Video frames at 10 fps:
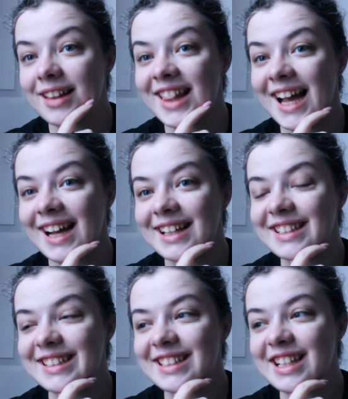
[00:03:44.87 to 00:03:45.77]

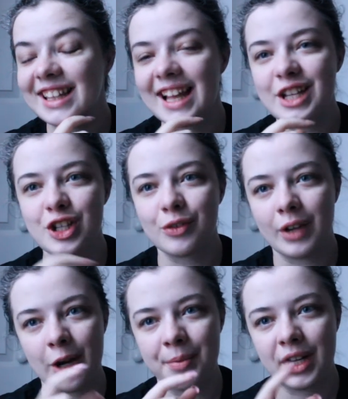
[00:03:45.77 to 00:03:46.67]
that led to the
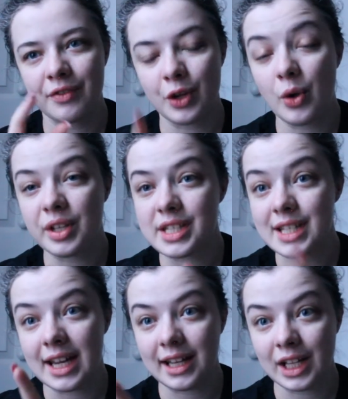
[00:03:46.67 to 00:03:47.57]
reopening of the Golden
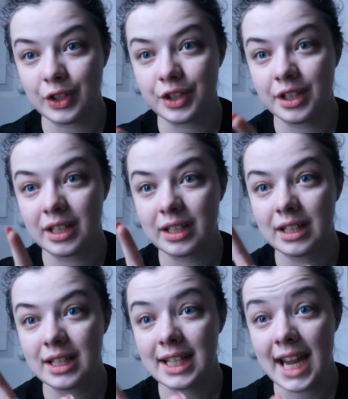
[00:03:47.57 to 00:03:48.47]
State Killer
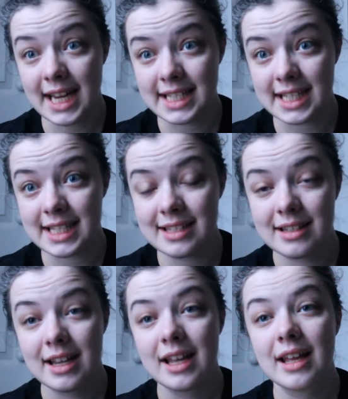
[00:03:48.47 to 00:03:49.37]
cases
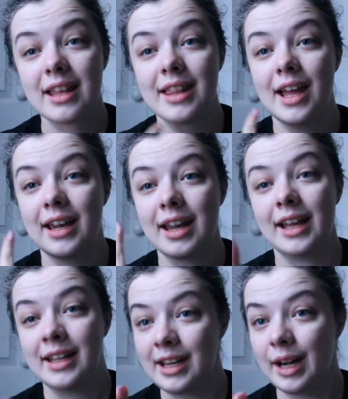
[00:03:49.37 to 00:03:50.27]

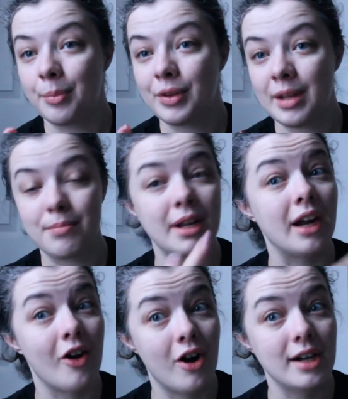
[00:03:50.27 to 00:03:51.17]
that ended up with him
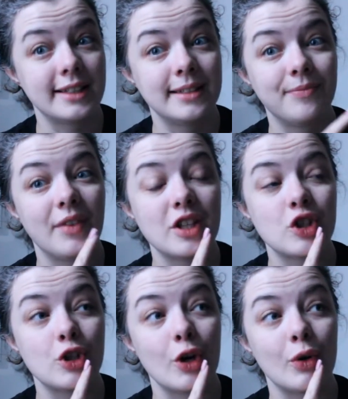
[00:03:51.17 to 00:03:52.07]
being caught.
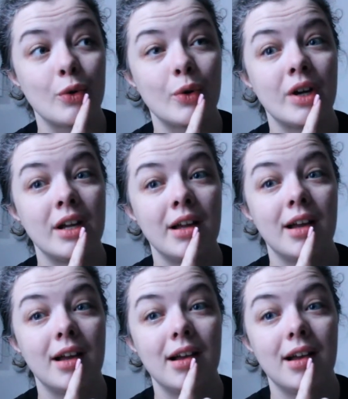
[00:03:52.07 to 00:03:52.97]
So
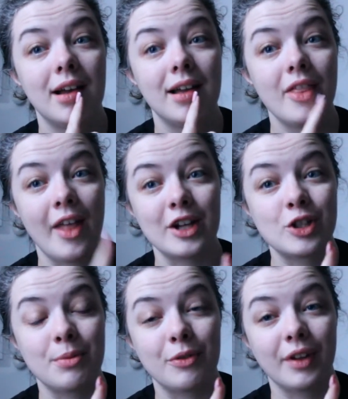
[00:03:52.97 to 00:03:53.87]
that
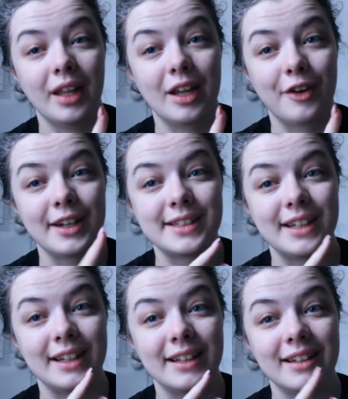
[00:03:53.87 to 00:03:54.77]
should be really
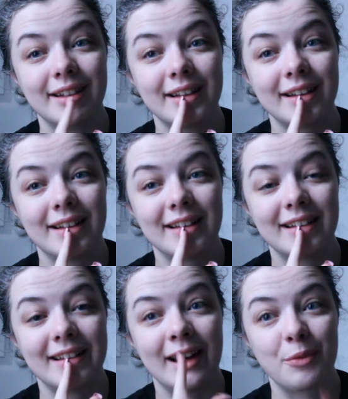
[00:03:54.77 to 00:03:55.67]
interesting,
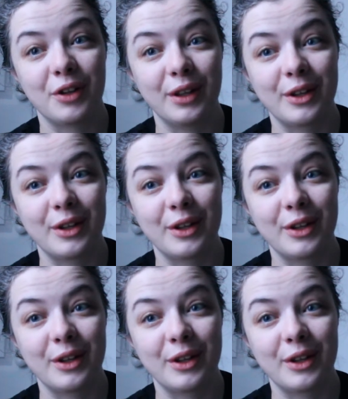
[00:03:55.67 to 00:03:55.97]
and I'm really